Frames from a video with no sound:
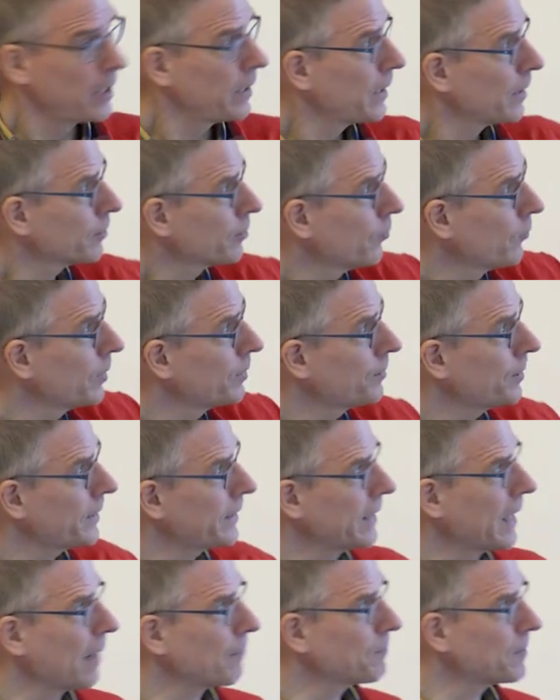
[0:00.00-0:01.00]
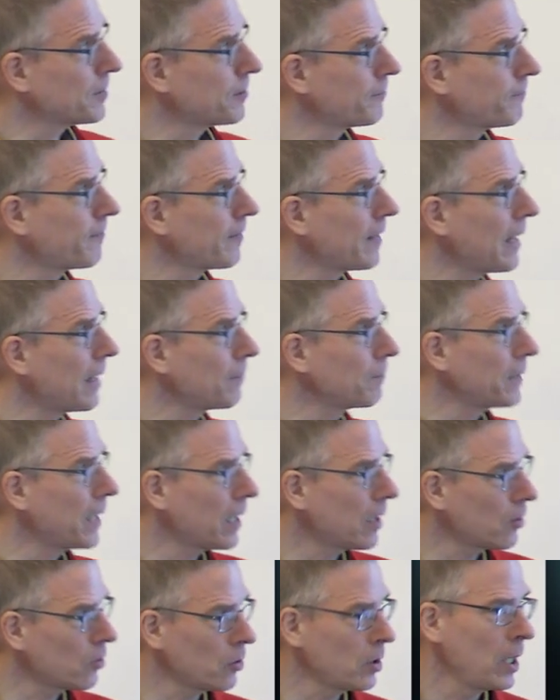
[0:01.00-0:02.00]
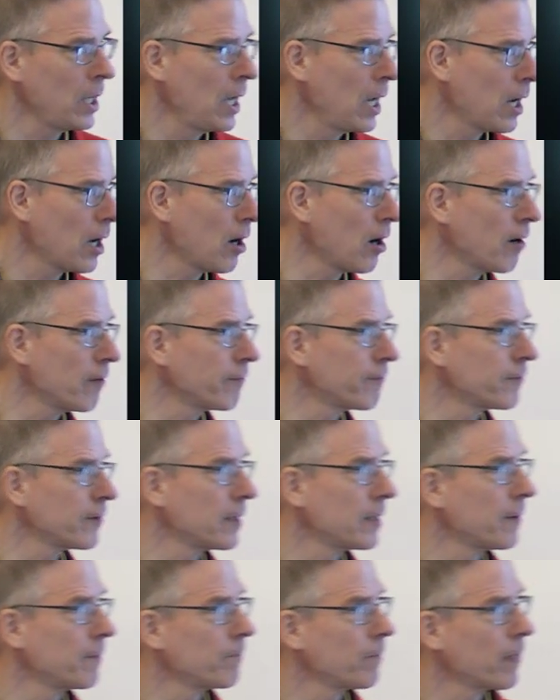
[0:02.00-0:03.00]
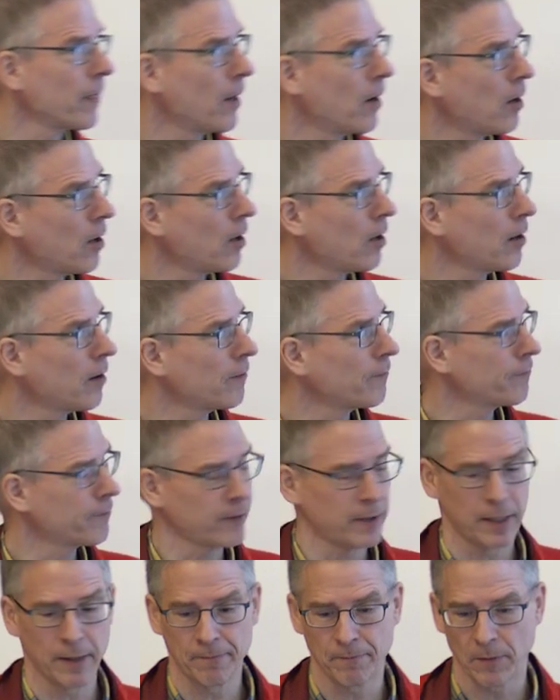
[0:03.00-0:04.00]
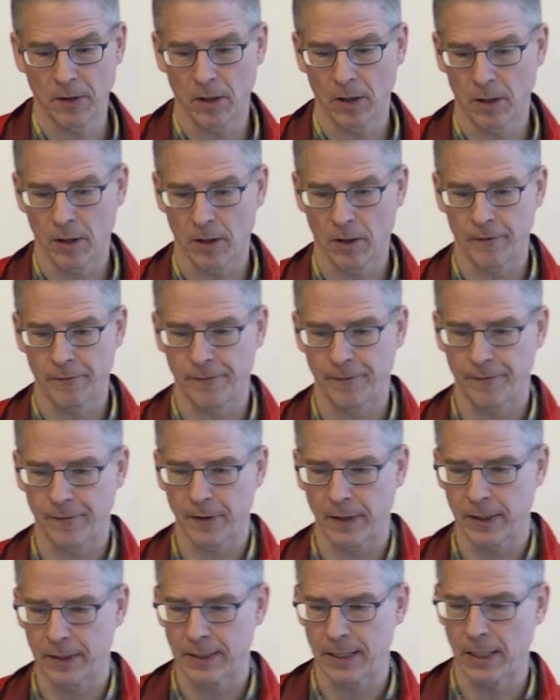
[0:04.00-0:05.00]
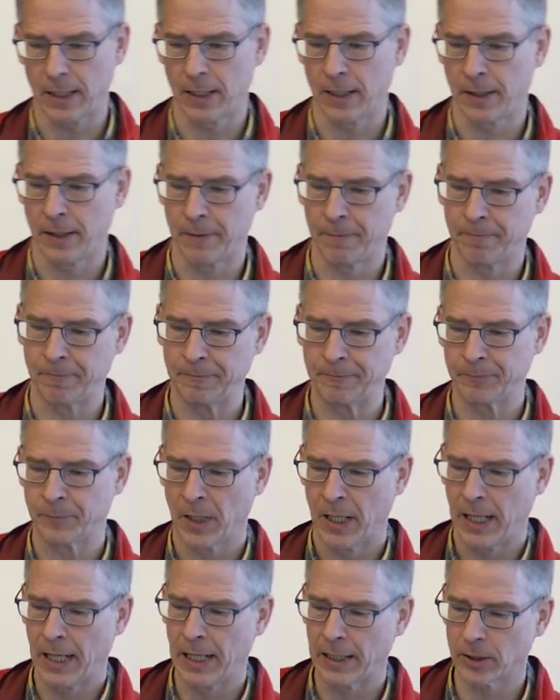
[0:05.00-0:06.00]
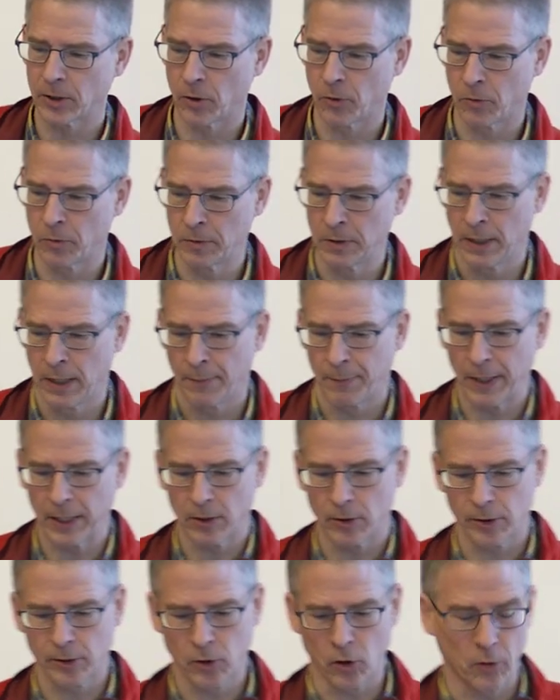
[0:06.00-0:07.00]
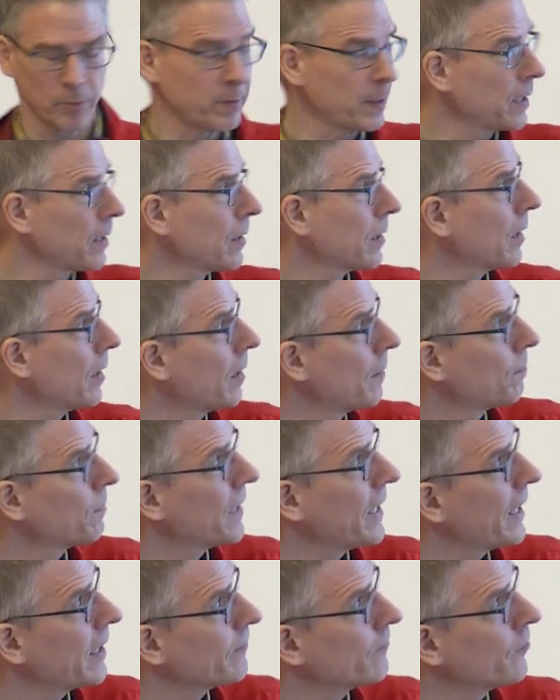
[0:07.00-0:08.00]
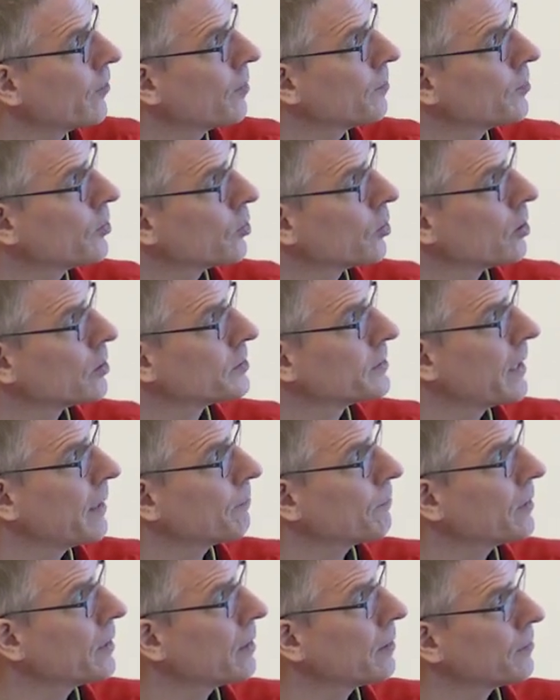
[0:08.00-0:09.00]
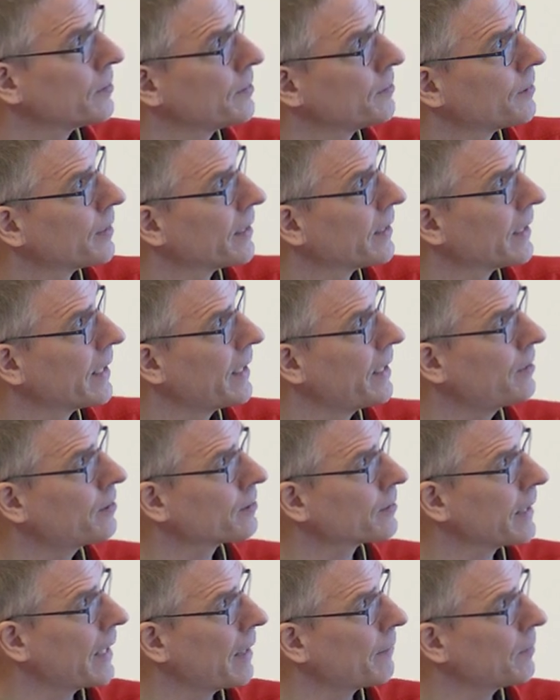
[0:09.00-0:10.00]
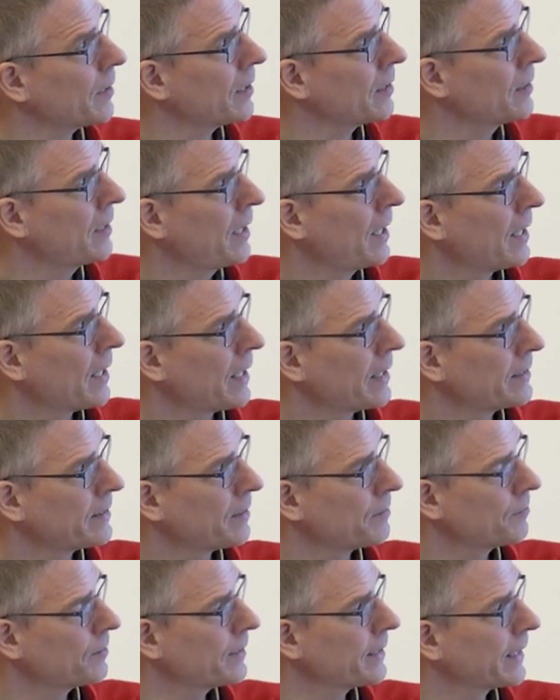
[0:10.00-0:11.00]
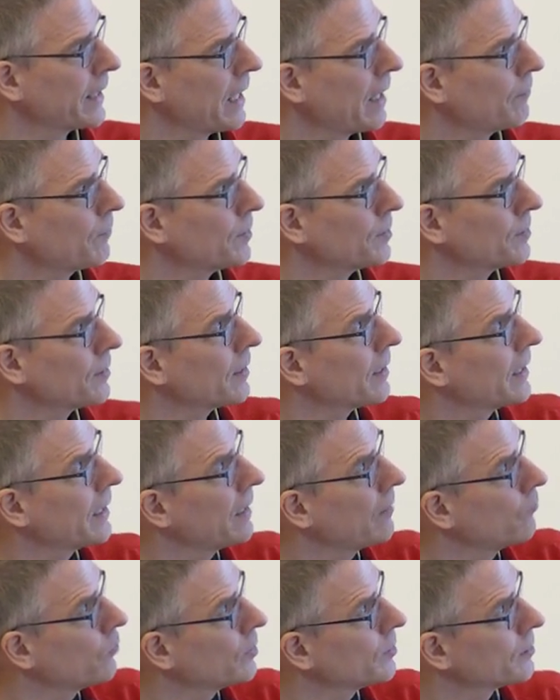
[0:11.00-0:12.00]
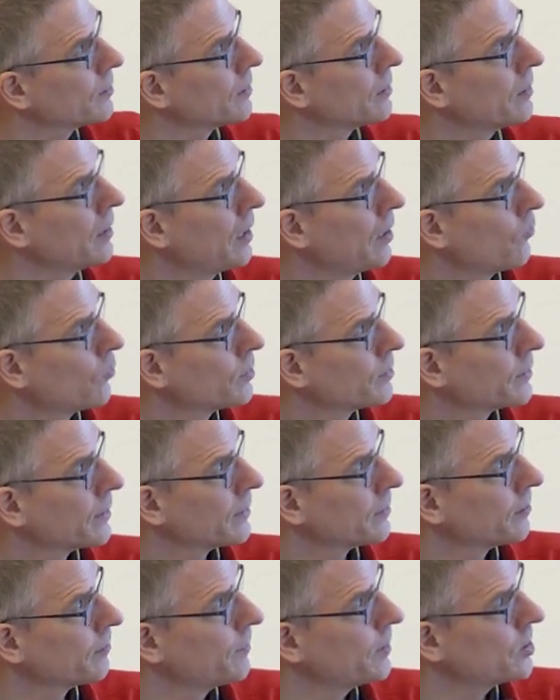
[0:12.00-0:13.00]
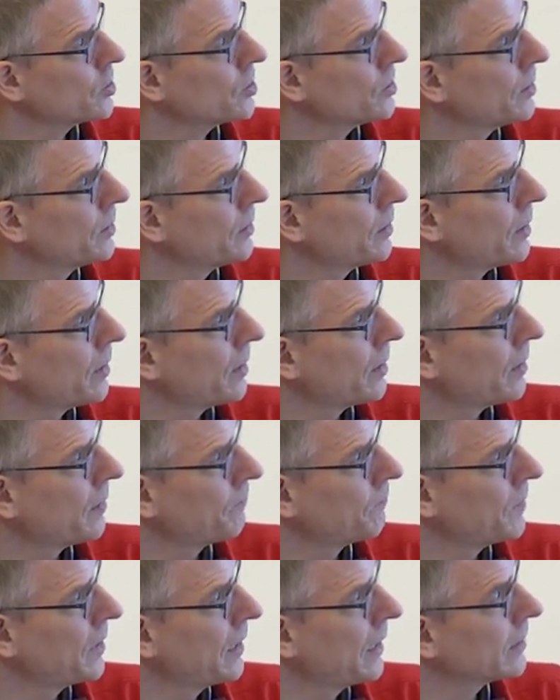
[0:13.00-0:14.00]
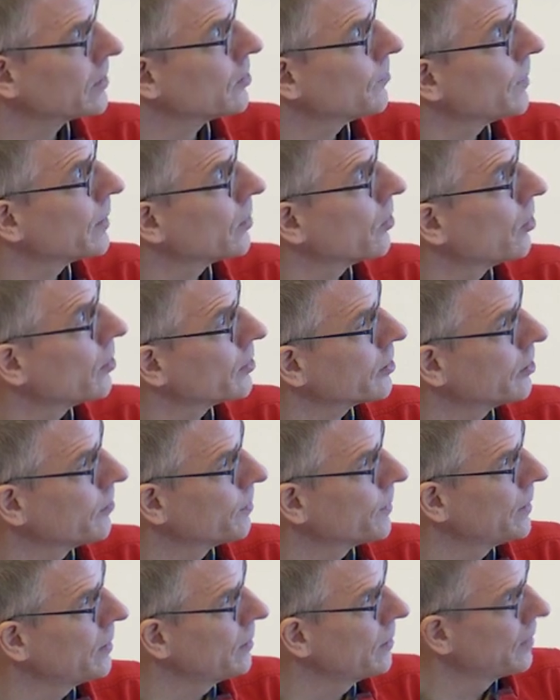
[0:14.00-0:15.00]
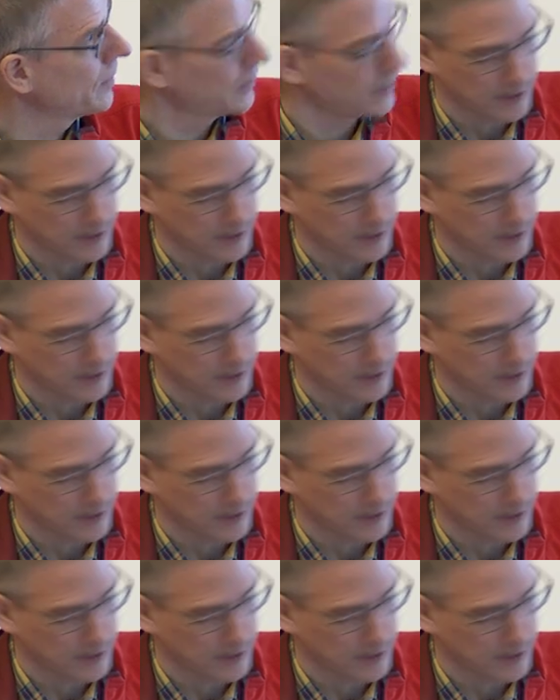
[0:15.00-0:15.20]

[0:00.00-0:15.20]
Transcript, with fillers: Yeah, so we're setting up this farm now of, um, of, um, of uh, um, electromicroscopic uh, platforms, so-called TEMCA. These are arrays, camera, high-density cameras array with, uh, with transmission um, electromicroscopy.